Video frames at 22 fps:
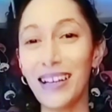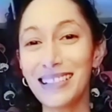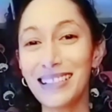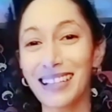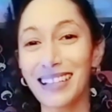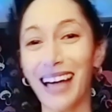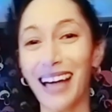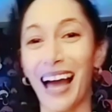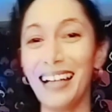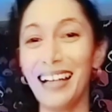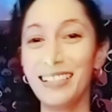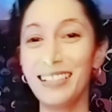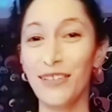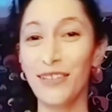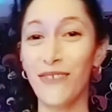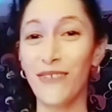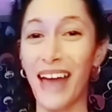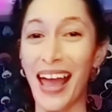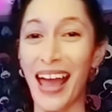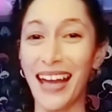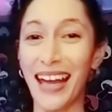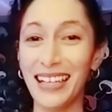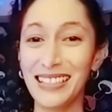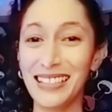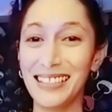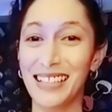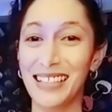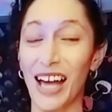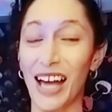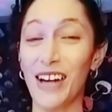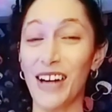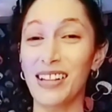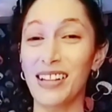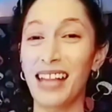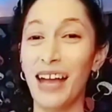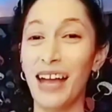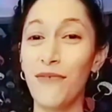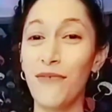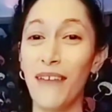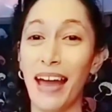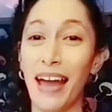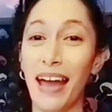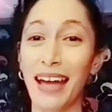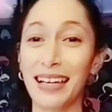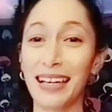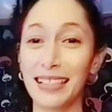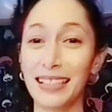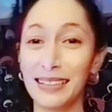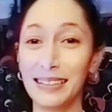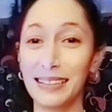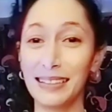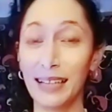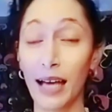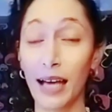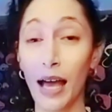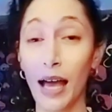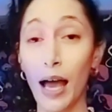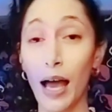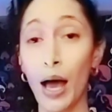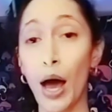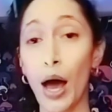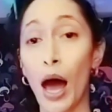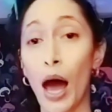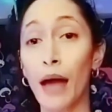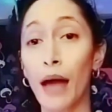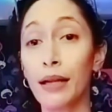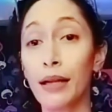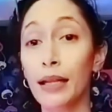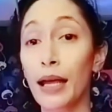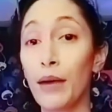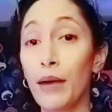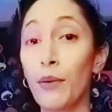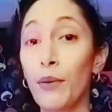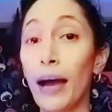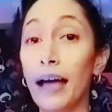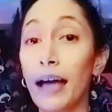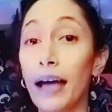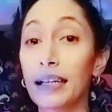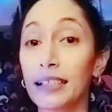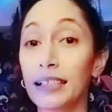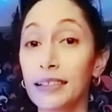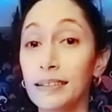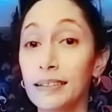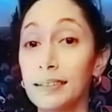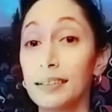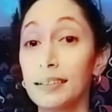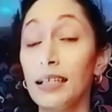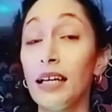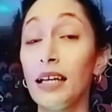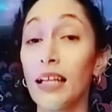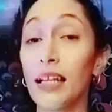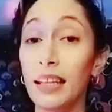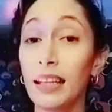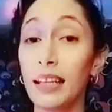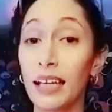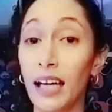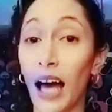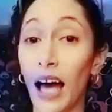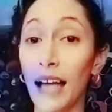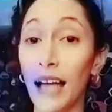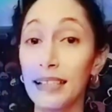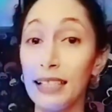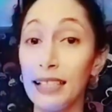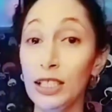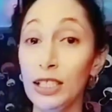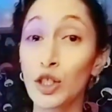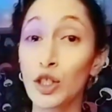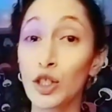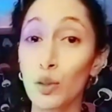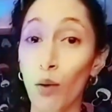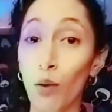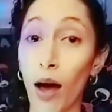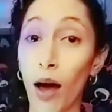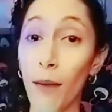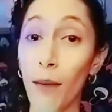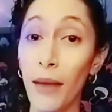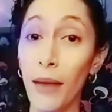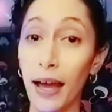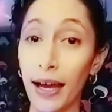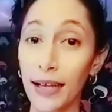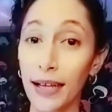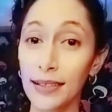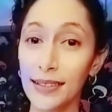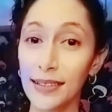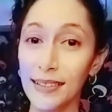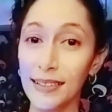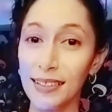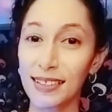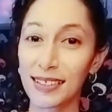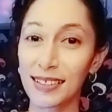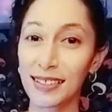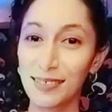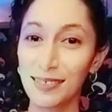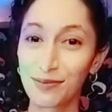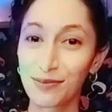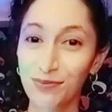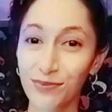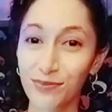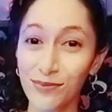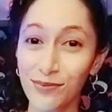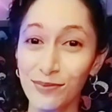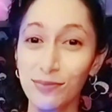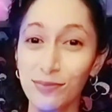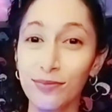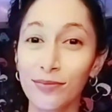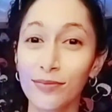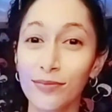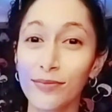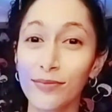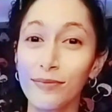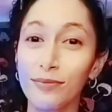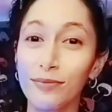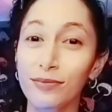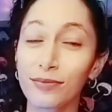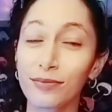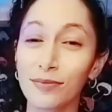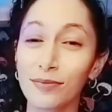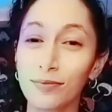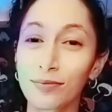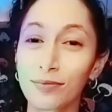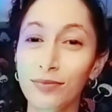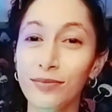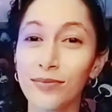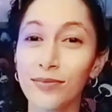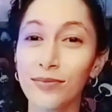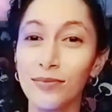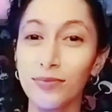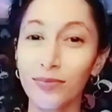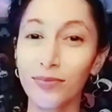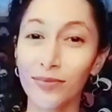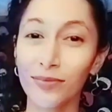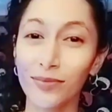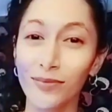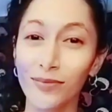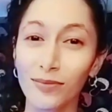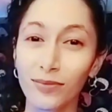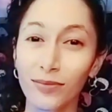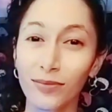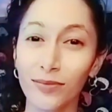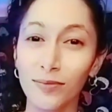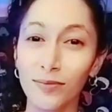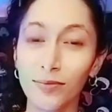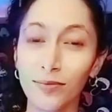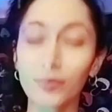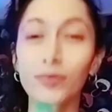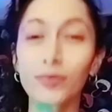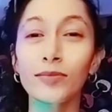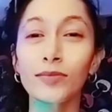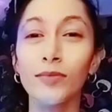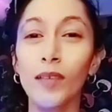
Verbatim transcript: kind of hands are they wearing? Are they wearing the cotton swab hands? Mm. Mm,